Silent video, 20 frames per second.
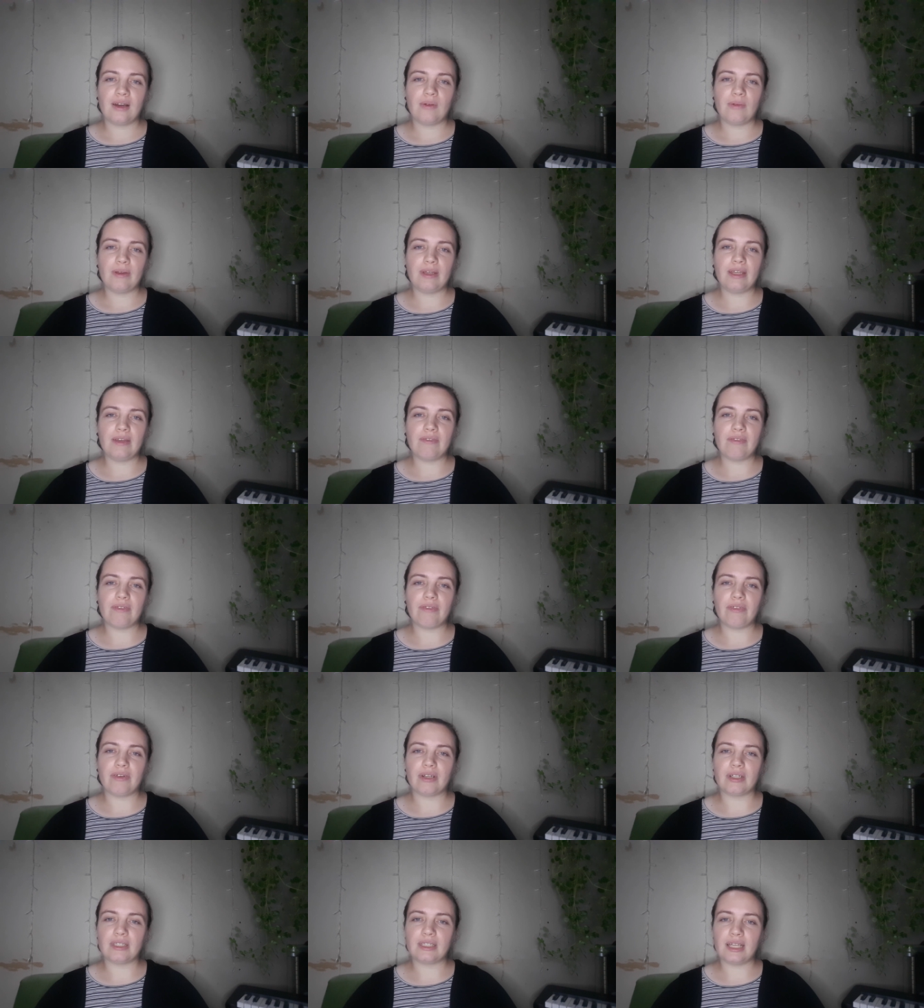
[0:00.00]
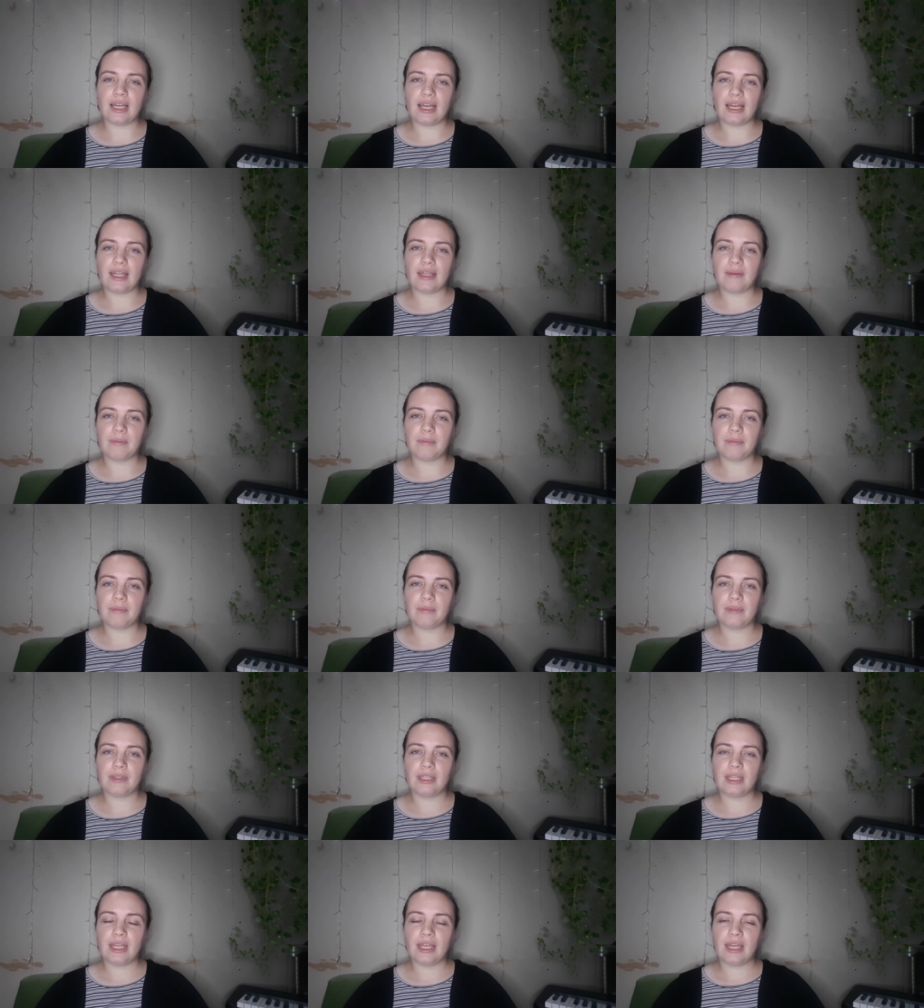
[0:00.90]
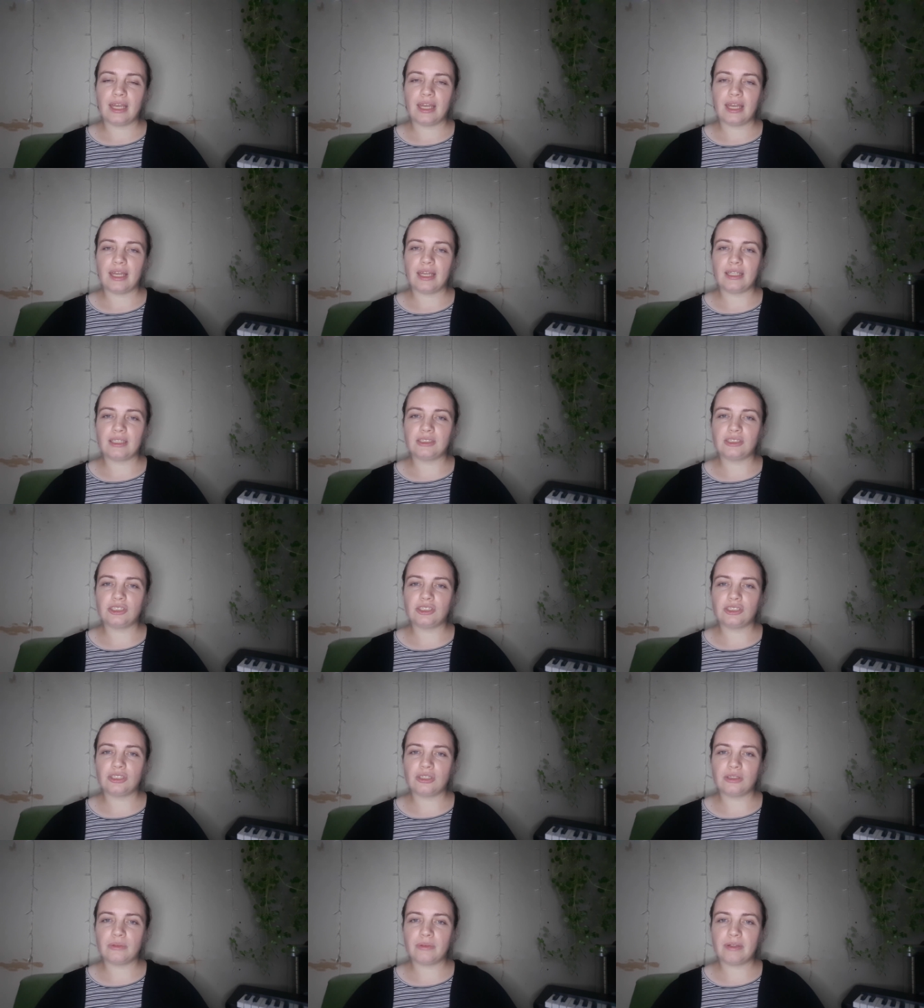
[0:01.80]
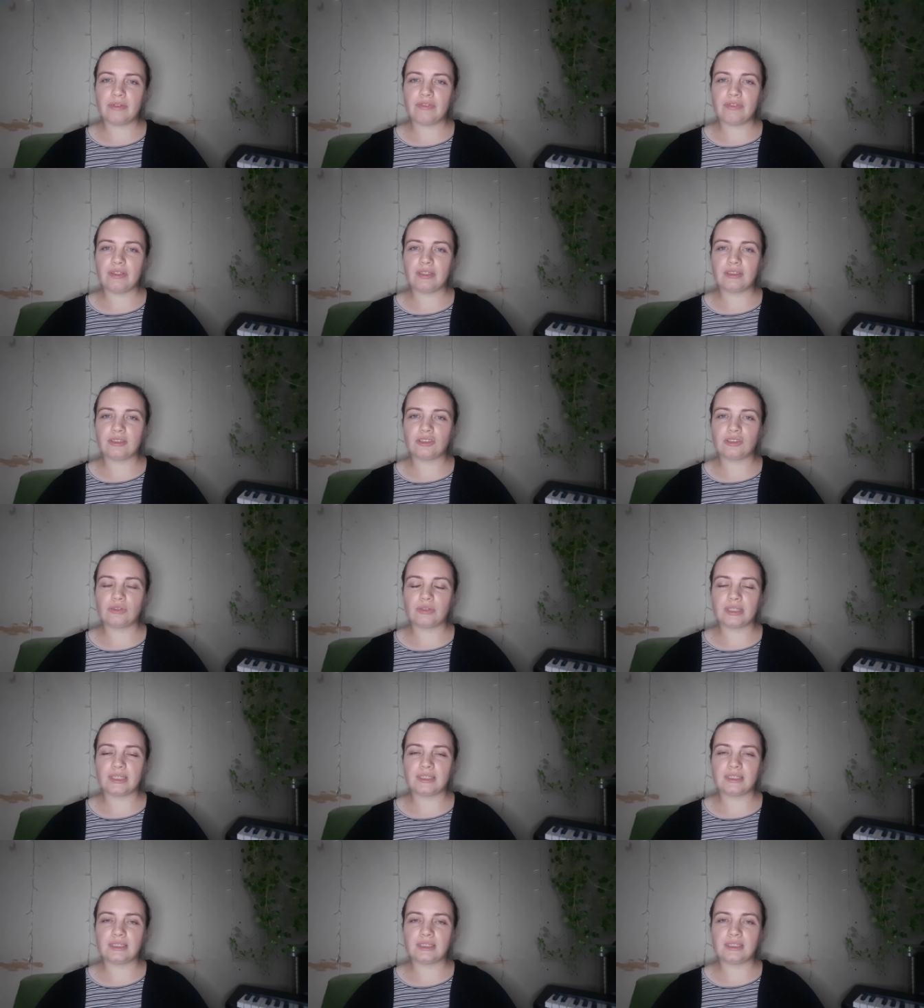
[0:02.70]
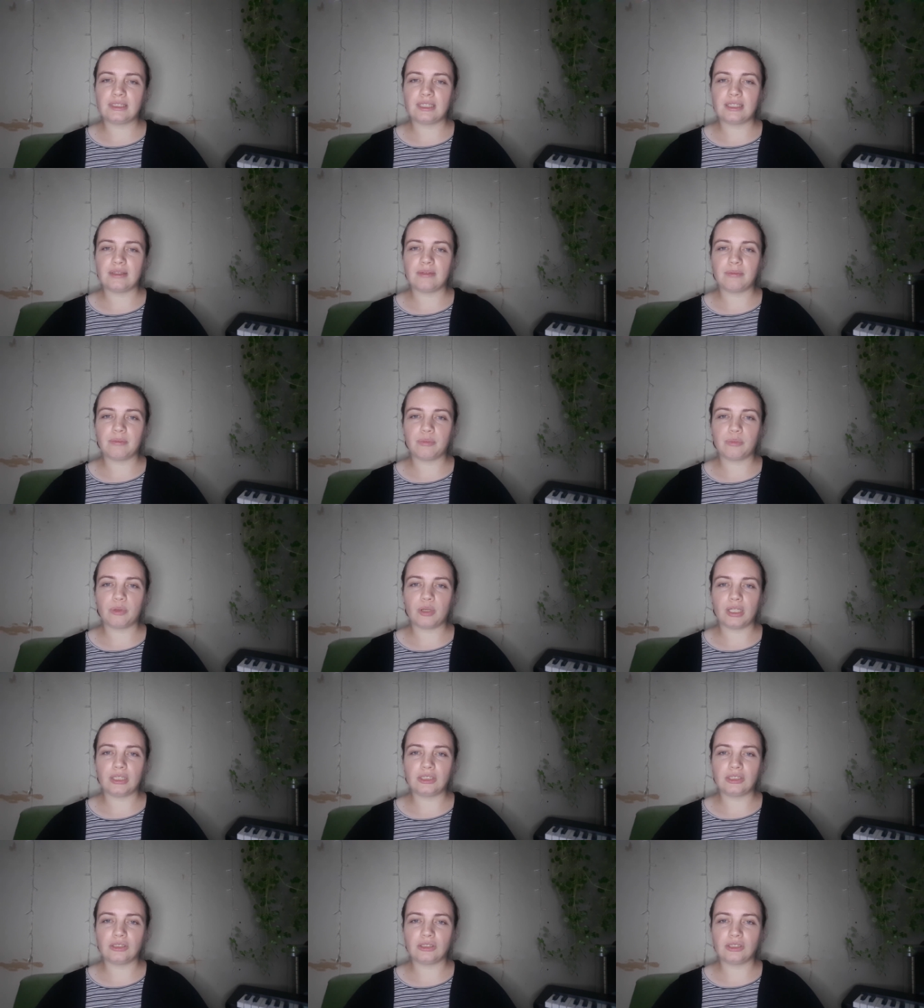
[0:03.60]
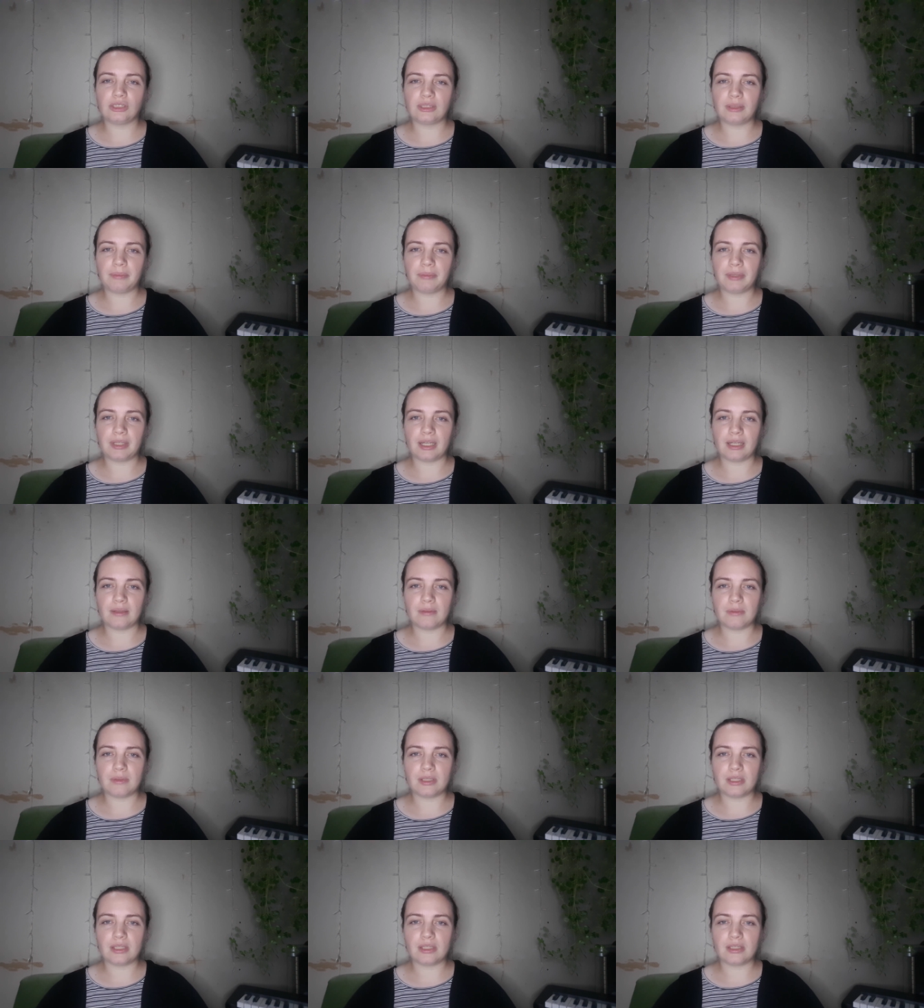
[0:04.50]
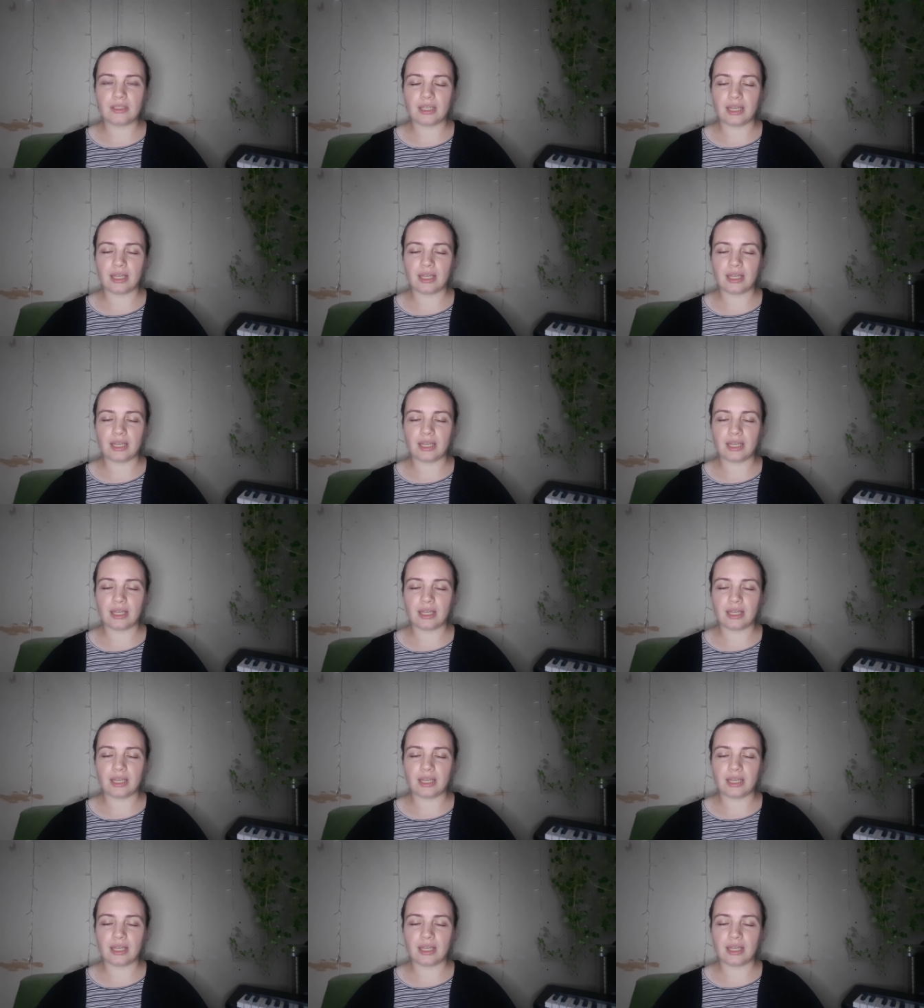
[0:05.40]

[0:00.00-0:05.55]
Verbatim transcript: We give of our time. And sure, we feel stressed and pressured sometimes,